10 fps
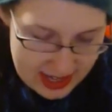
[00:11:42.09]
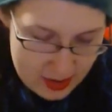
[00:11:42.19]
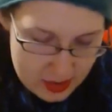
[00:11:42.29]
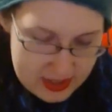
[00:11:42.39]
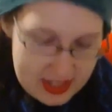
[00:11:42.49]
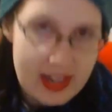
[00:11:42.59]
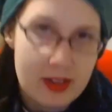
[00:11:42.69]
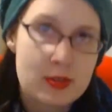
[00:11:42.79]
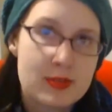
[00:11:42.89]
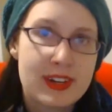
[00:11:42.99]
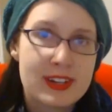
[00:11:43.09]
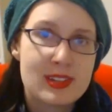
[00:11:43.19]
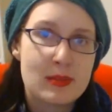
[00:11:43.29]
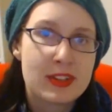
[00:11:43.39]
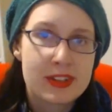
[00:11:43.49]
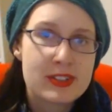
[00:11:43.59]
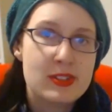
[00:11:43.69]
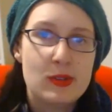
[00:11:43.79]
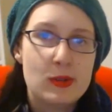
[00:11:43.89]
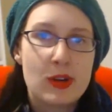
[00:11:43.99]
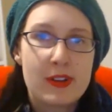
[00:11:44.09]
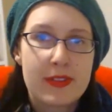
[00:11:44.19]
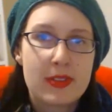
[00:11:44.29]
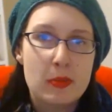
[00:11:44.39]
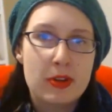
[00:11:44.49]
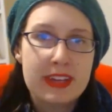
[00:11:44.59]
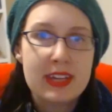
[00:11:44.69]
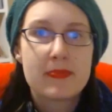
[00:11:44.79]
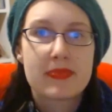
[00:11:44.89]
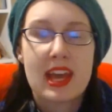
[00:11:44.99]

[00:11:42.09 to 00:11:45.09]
how the style was very similar to one from the movie.